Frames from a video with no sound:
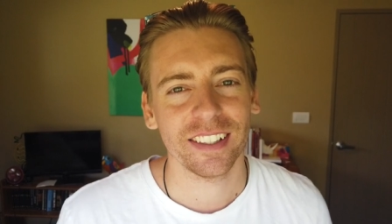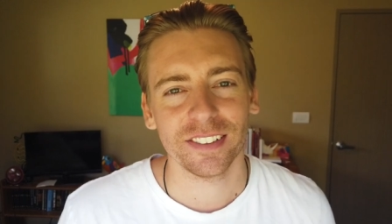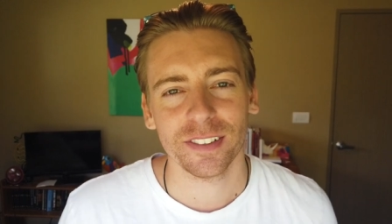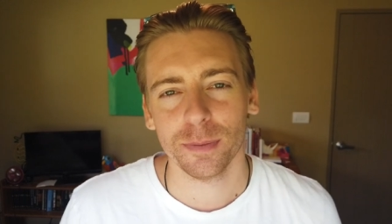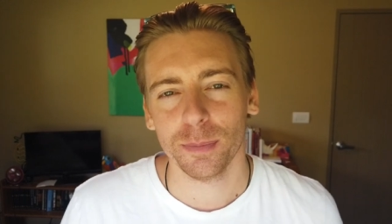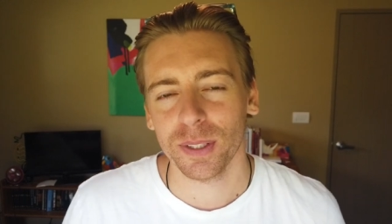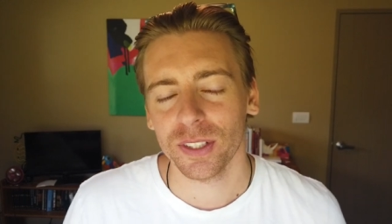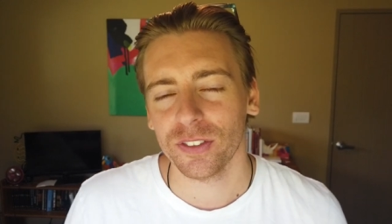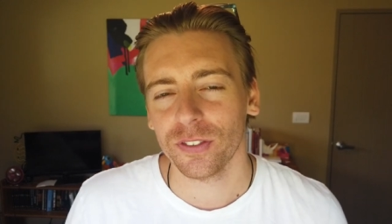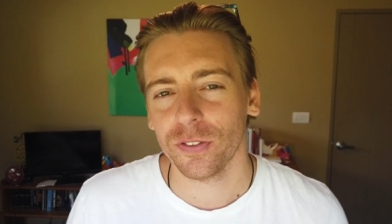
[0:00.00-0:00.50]

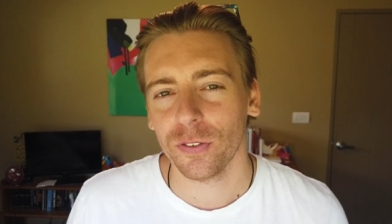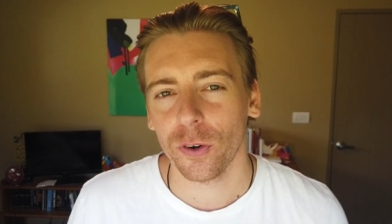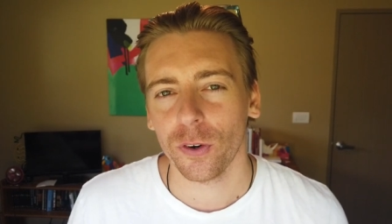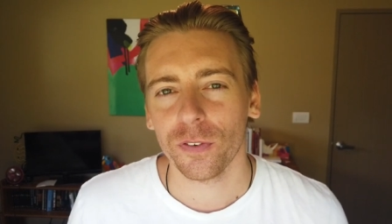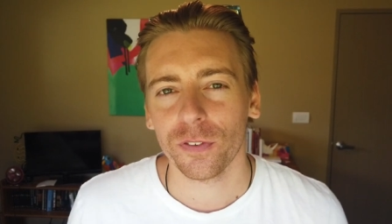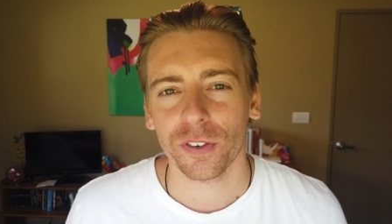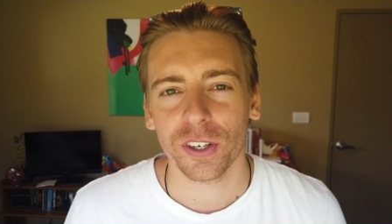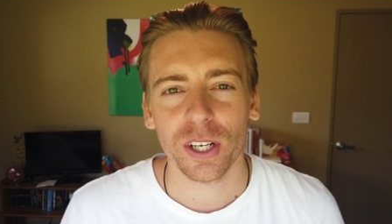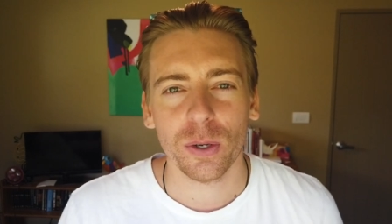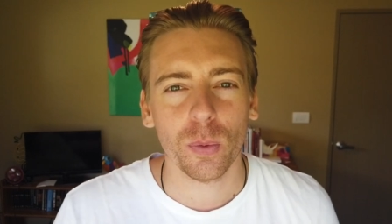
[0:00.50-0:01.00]
customers
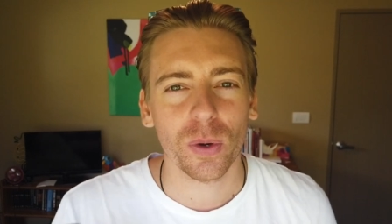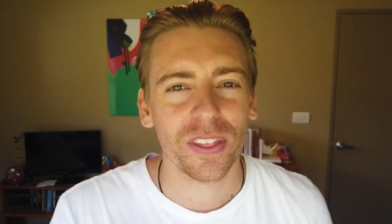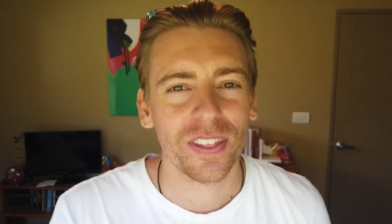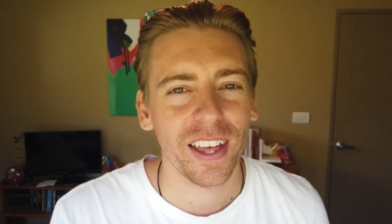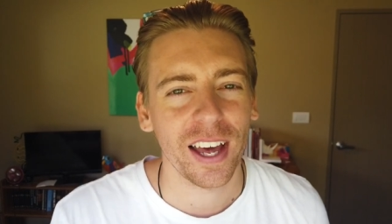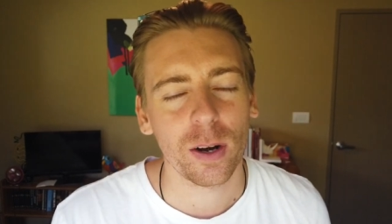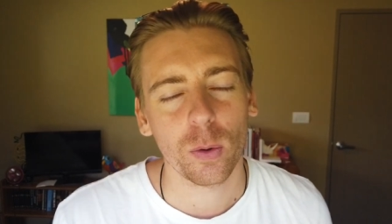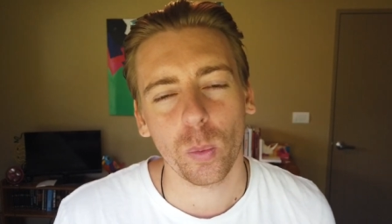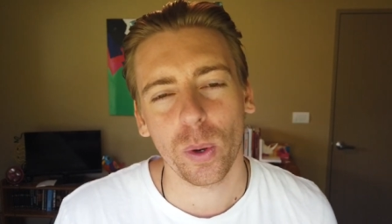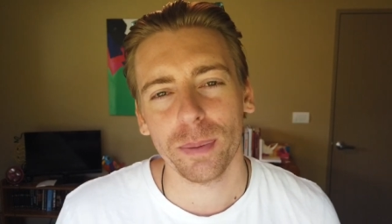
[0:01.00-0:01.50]
for free
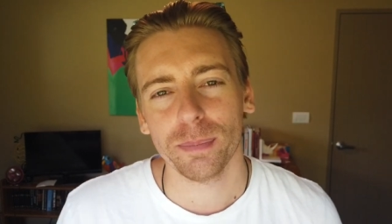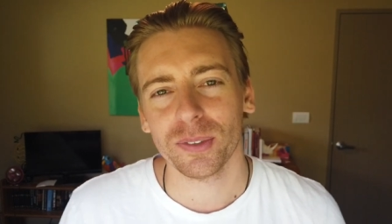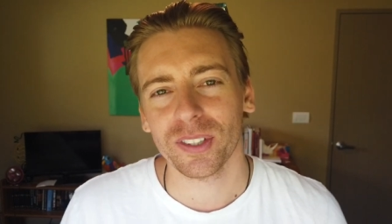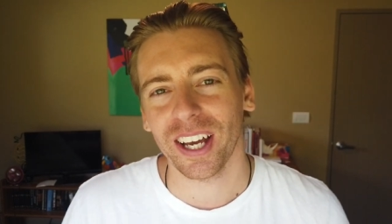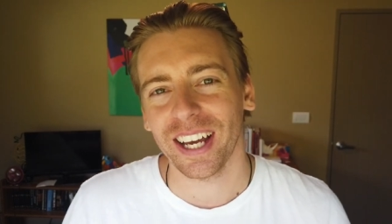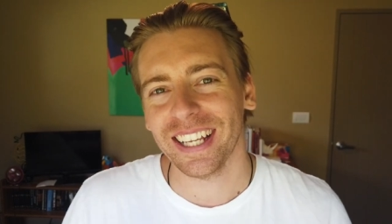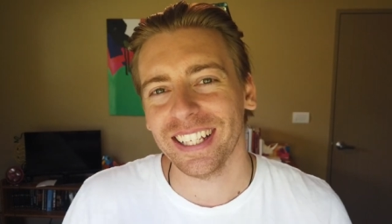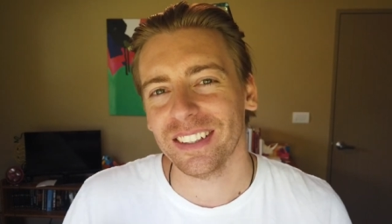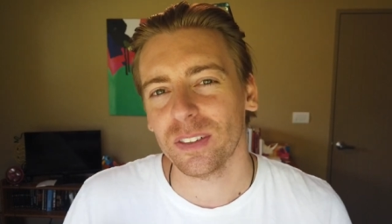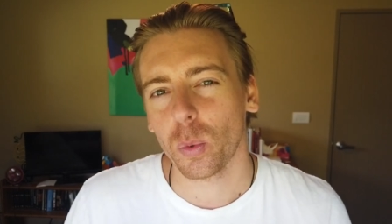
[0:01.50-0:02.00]
without a
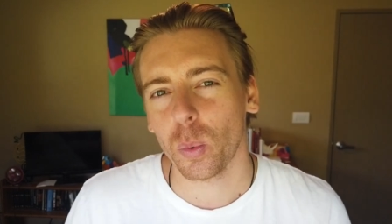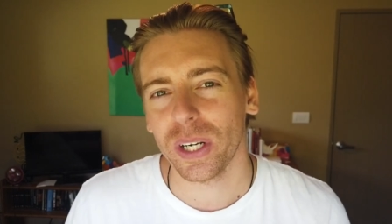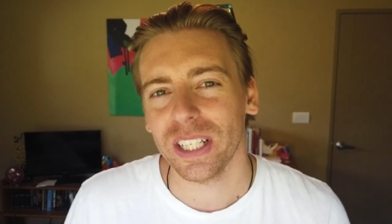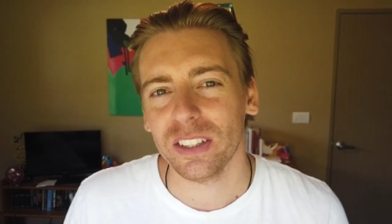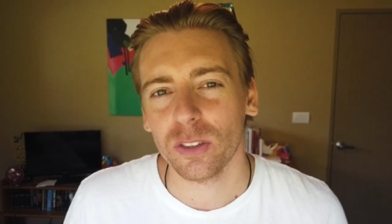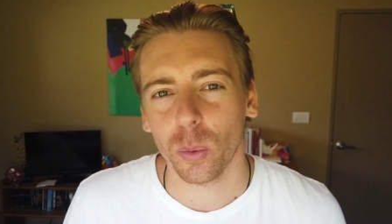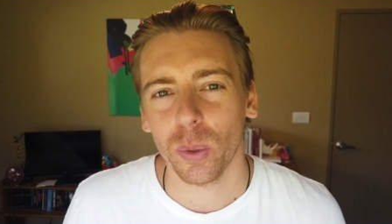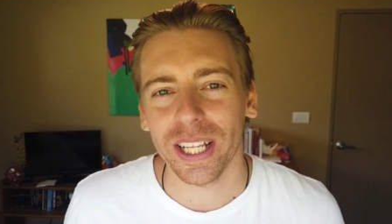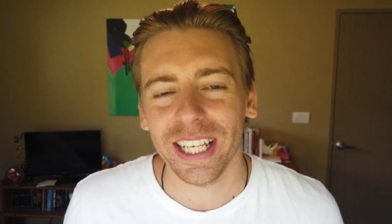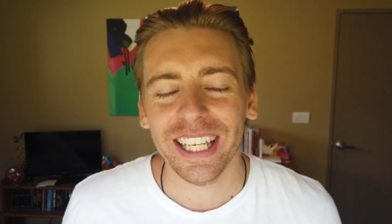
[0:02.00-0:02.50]
website in
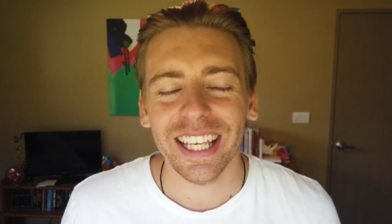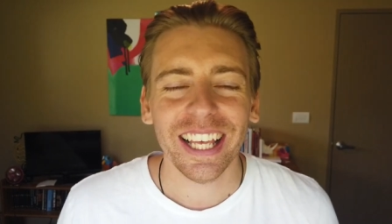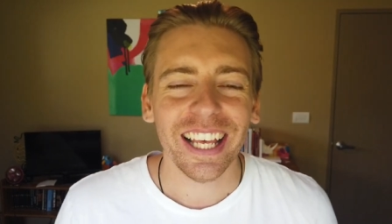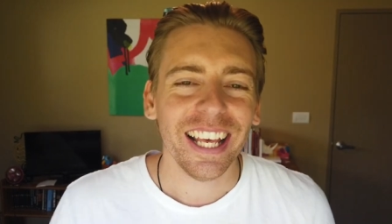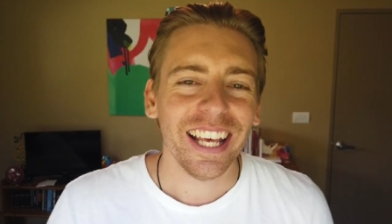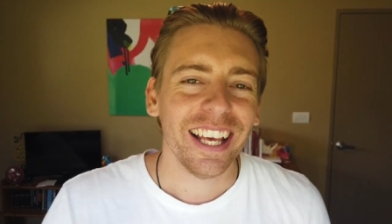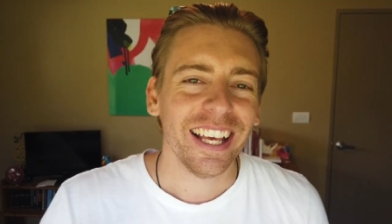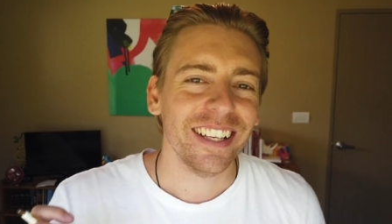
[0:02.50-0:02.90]
twenty twenty